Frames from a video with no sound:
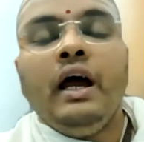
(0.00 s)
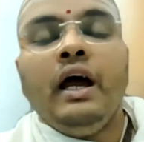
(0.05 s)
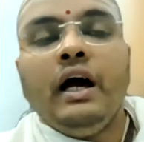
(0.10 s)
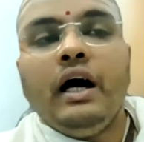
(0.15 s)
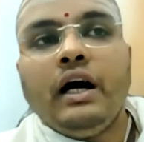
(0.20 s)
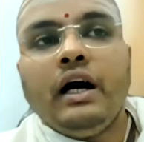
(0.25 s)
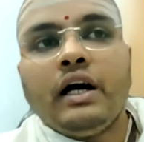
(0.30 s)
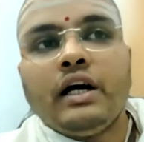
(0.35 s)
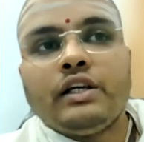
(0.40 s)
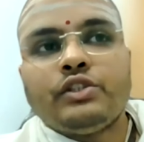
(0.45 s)

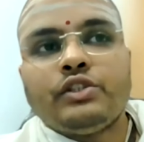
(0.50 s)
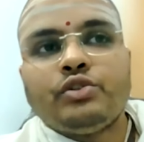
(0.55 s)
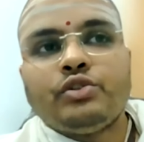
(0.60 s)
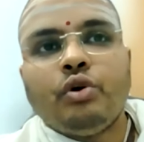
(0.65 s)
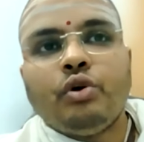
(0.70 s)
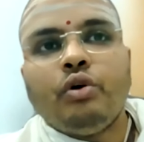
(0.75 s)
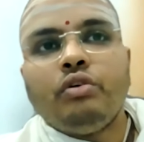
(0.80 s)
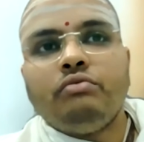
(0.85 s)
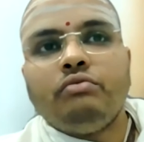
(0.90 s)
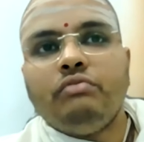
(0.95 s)
Uh,
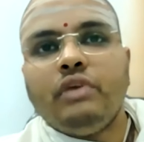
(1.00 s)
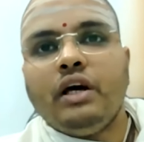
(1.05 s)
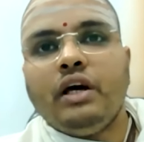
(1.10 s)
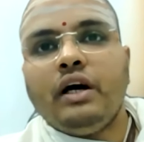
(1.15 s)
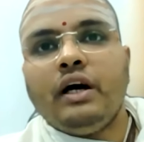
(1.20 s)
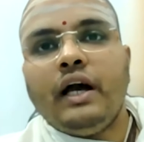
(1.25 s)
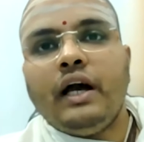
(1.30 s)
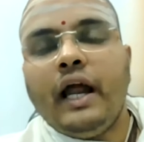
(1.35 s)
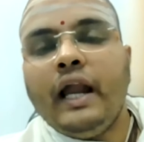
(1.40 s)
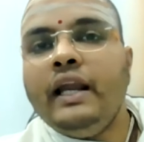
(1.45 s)
so,
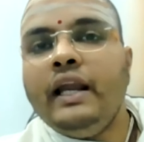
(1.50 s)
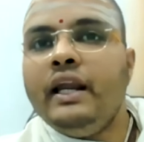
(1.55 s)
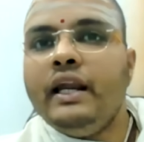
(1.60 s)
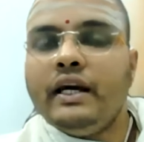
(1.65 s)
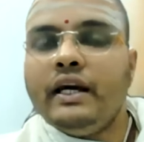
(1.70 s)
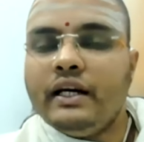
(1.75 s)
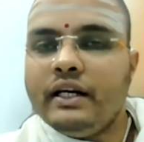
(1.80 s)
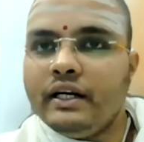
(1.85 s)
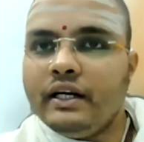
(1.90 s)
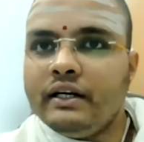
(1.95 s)
uh, and
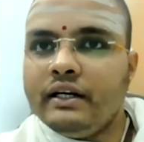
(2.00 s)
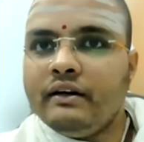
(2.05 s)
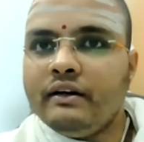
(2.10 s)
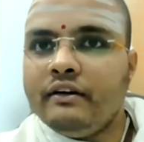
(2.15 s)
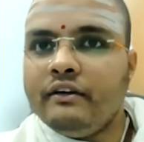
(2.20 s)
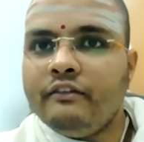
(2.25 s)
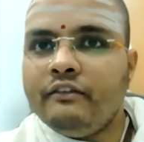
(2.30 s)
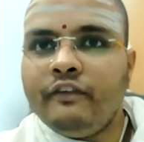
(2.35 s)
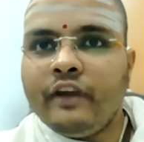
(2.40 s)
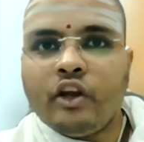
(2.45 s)

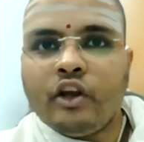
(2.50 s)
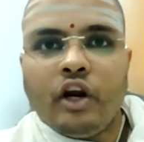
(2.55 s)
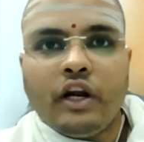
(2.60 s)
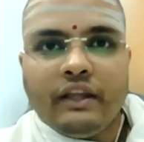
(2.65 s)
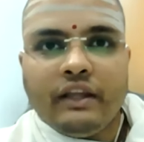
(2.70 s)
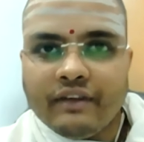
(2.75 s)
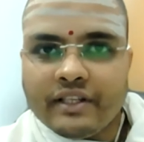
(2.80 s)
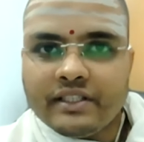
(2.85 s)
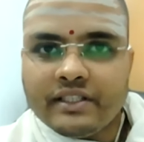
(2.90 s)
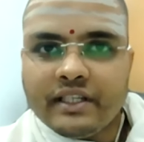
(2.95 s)
uh, we cannot
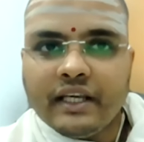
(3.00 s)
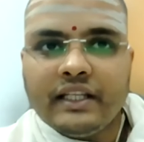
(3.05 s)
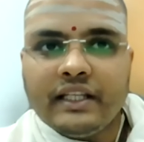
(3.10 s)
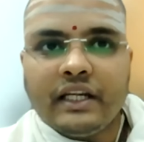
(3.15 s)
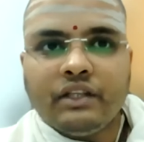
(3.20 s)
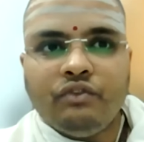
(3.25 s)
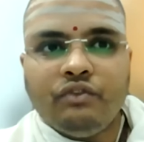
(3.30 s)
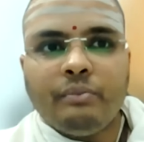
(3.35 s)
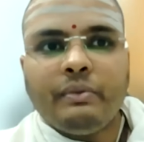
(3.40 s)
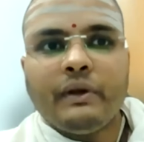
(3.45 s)
even say
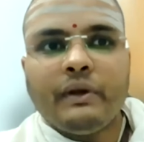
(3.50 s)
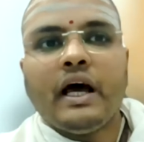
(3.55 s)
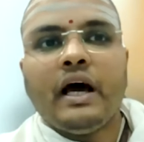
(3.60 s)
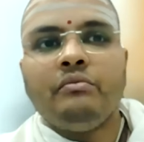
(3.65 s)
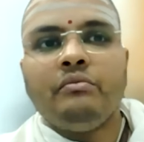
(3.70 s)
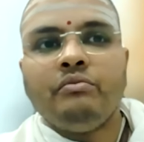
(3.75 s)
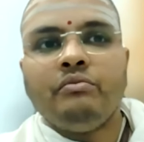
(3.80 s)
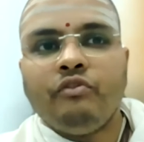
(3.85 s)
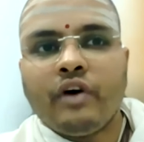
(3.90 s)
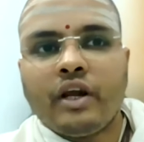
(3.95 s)
that
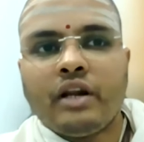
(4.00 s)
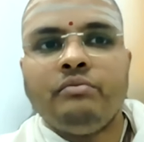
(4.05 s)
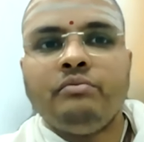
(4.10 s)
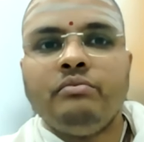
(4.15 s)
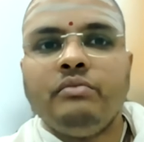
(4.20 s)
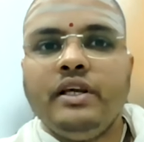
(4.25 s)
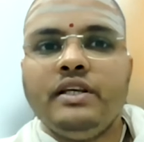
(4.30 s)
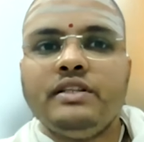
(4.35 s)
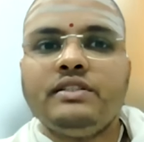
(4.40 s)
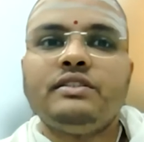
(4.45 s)
Dvipadam
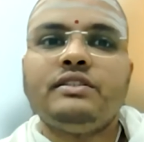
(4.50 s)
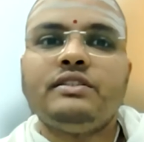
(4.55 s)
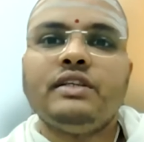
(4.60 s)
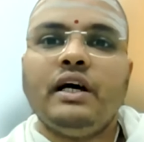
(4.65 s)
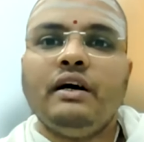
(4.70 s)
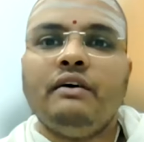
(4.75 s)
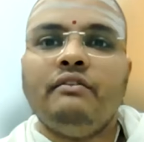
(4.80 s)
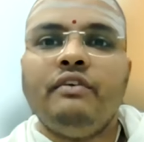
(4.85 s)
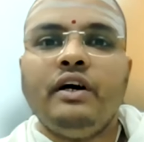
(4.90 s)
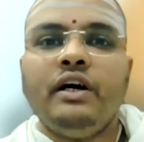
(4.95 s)
Varam is
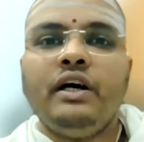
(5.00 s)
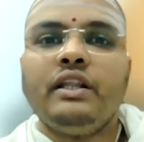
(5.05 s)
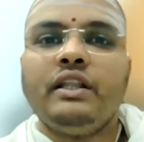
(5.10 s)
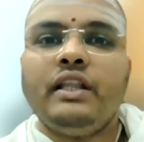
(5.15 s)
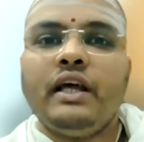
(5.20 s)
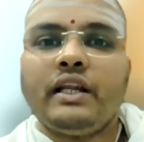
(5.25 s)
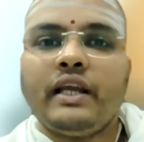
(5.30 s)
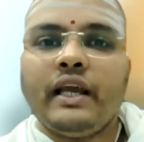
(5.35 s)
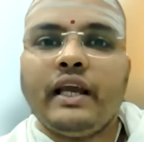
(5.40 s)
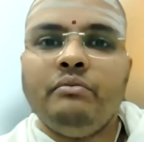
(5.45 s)
a word
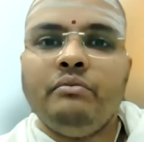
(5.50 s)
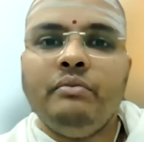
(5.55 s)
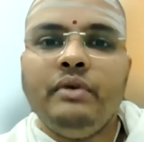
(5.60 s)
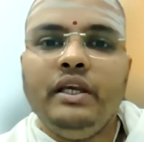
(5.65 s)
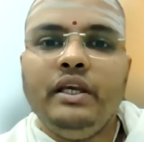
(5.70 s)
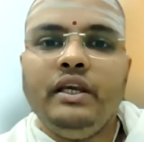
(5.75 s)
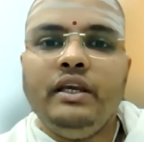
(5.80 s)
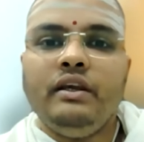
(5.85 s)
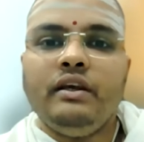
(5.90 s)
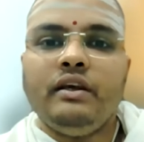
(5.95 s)
that can
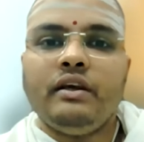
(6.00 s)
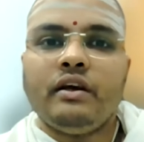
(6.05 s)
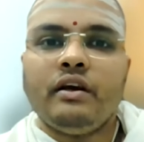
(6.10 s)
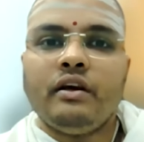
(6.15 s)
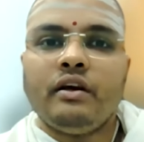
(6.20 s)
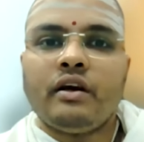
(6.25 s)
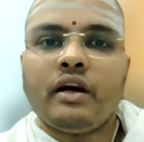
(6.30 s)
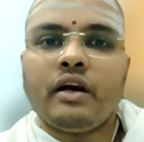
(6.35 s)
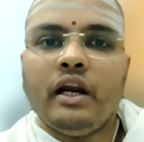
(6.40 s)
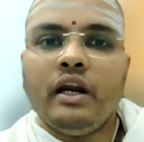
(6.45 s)
be
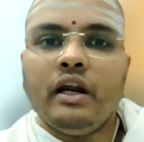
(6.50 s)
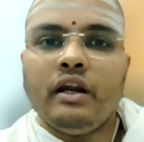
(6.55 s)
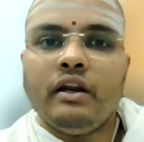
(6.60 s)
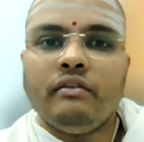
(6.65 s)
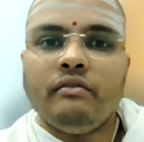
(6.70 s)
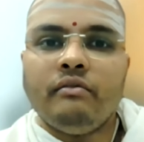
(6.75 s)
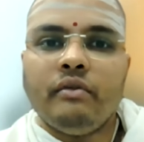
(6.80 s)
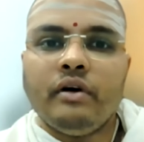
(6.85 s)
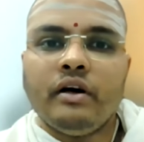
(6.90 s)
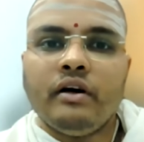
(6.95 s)

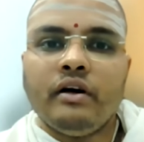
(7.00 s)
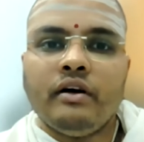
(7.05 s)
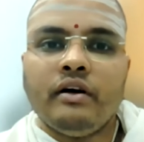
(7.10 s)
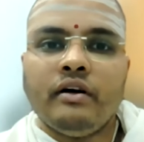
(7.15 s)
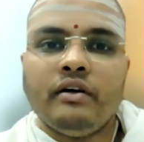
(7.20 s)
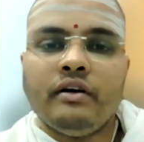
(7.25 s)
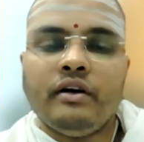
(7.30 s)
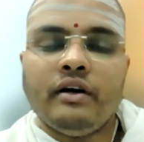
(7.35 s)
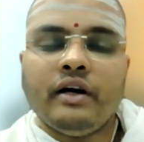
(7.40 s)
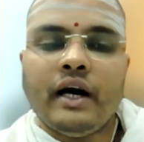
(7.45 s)
uh,
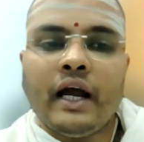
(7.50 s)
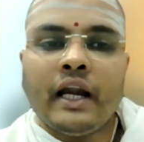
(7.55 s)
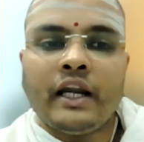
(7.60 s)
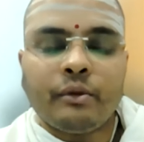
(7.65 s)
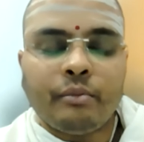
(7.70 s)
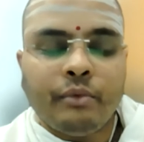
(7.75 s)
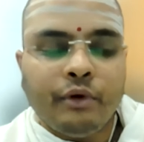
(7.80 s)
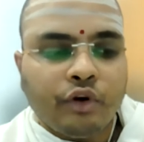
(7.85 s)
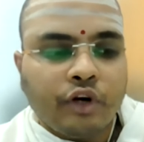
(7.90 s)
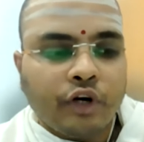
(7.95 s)
uh,
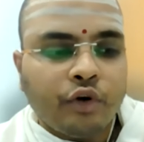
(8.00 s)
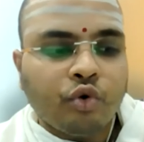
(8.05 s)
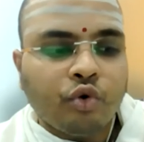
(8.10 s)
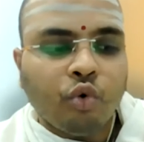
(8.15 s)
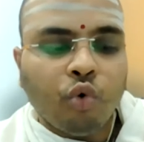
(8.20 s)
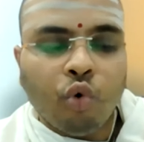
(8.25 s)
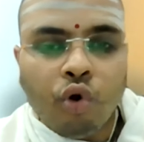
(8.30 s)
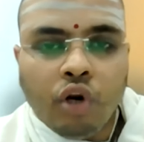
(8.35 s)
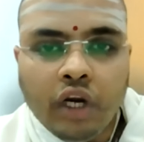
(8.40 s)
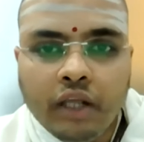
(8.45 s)
attributed to
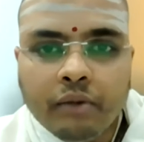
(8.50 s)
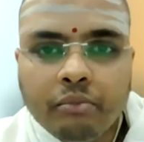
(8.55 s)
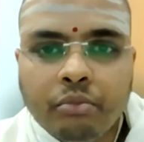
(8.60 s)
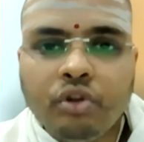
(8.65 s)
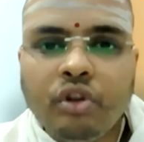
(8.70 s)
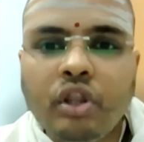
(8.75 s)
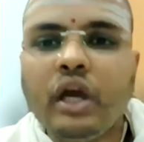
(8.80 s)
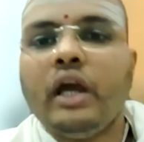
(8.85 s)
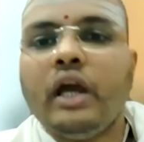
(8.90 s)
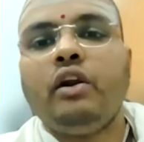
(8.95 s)
only
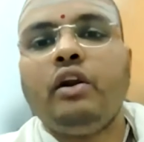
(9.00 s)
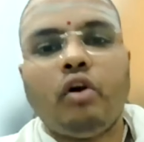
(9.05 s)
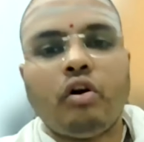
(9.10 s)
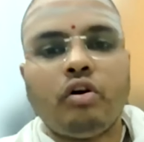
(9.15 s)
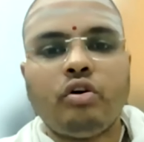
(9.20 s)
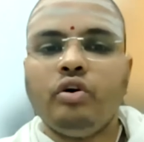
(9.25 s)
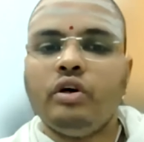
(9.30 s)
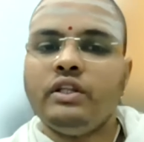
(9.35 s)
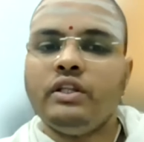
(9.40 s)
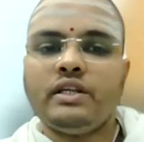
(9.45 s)
Buddha and
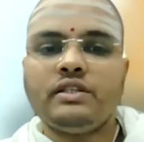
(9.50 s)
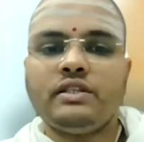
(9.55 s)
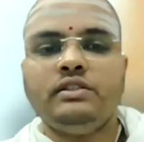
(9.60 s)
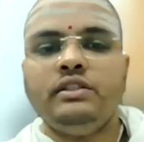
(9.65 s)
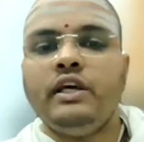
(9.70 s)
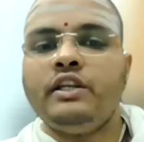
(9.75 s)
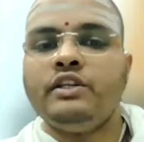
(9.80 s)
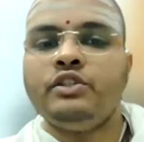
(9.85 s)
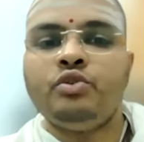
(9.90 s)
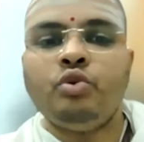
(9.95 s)
not to others.
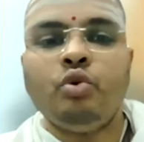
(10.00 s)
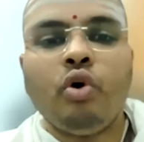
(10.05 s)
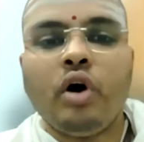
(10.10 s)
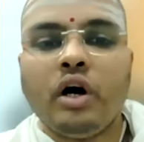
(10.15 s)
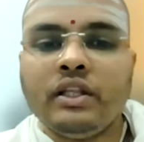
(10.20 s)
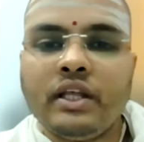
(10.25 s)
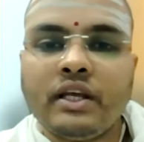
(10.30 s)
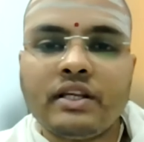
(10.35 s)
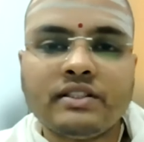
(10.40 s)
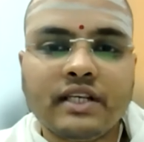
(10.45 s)
There is no
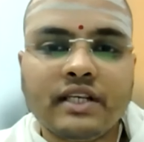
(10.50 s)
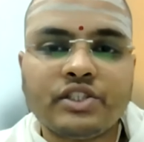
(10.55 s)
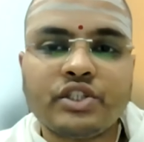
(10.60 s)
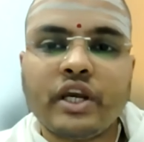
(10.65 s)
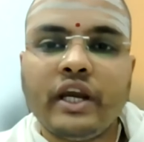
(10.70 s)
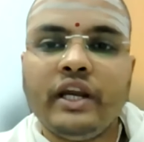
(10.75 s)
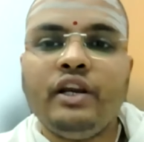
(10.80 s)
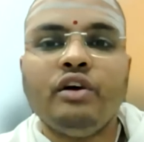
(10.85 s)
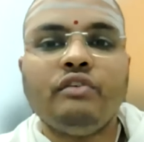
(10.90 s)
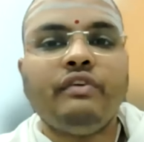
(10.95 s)
other such
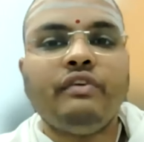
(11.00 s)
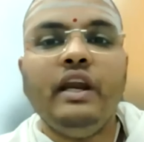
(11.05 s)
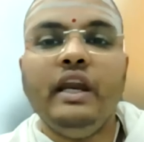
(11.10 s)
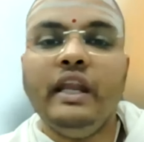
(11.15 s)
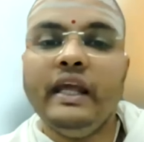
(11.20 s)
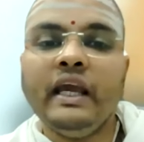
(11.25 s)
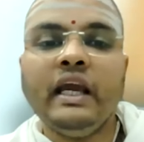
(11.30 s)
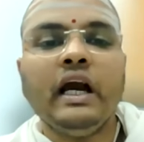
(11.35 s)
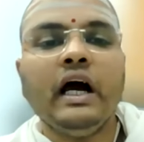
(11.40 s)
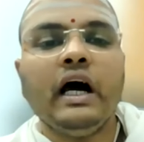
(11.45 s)
kind of a
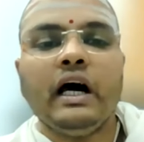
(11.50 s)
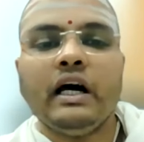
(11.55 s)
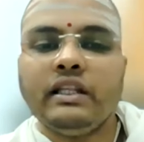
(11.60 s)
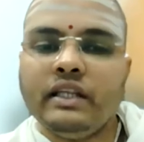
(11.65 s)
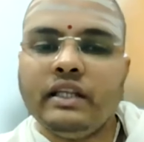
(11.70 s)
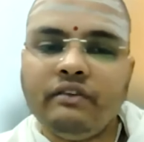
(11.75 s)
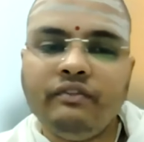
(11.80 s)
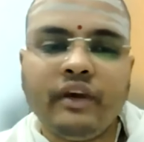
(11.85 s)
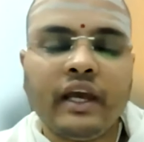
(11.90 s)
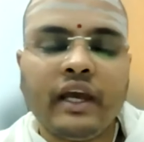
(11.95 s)
linga
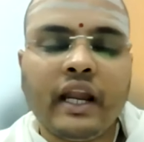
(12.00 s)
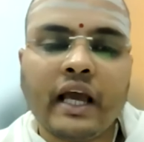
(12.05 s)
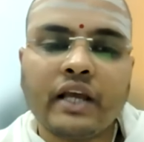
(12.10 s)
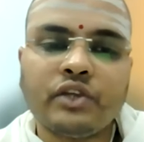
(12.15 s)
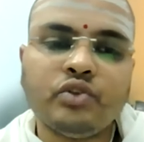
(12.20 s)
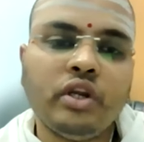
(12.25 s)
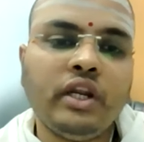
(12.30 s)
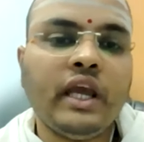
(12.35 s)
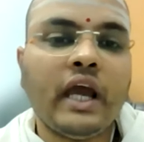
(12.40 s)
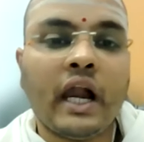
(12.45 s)
that we can
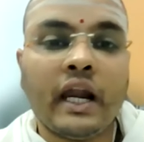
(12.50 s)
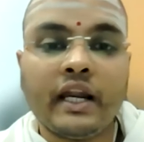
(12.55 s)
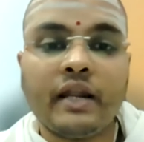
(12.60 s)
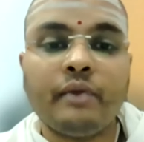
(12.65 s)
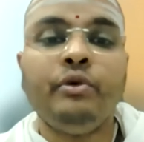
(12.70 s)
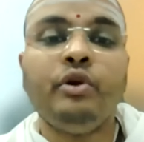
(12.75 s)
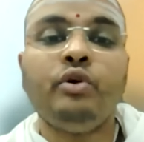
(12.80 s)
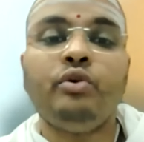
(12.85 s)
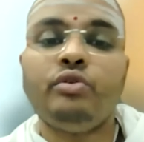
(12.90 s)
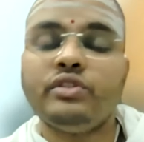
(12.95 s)
actually
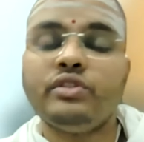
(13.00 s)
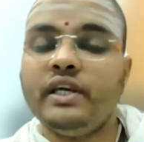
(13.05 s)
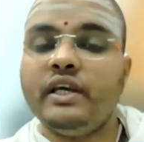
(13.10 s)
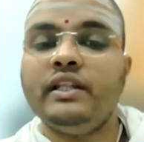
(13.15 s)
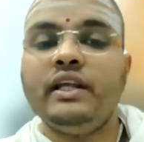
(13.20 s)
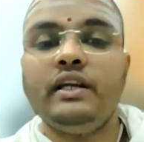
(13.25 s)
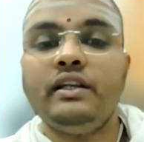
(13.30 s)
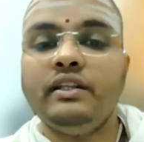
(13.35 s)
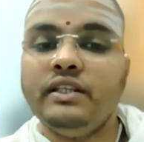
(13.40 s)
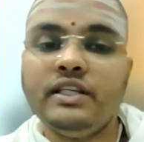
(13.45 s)
attribute to say
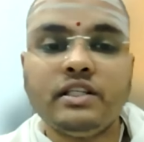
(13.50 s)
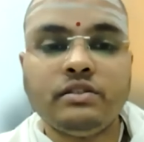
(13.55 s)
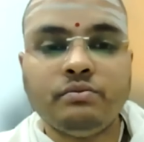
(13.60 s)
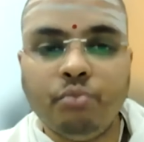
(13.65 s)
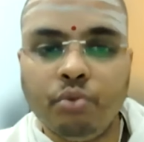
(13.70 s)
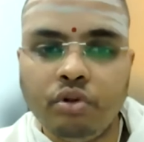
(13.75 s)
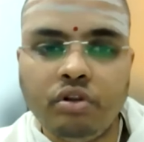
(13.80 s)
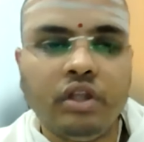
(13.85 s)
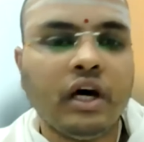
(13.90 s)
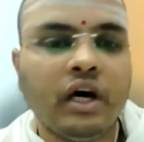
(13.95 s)
that this is
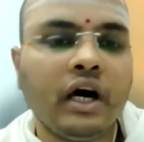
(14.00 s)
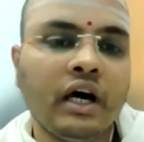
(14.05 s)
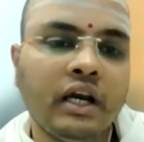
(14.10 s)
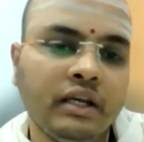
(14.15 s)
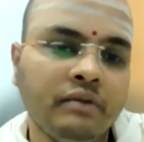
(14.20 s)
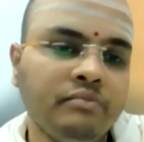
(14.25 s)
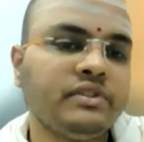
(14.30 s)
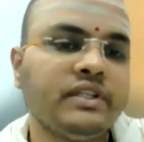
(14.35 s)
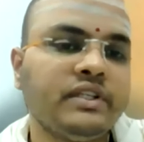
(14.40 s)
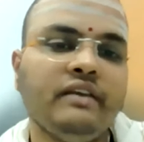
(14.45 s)
Buddha
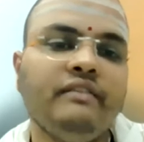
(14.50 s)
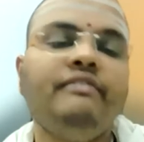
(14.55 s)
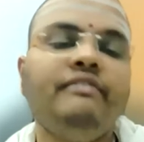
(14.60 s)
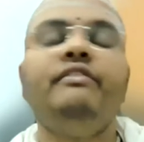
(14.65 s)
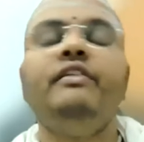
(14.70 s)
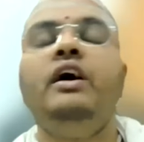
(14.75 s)
himself.